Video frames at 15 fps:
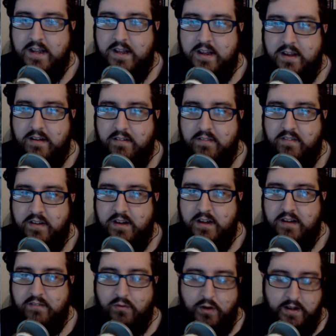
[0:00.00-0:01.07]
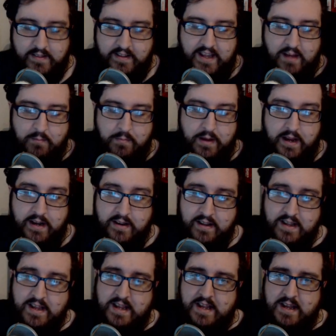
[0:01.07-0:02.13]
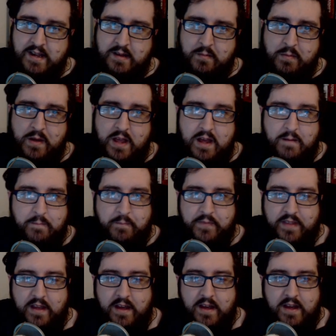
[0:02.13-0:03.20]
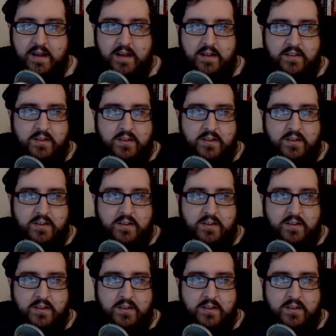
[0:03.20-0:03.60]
of running the campaign. But yeah, some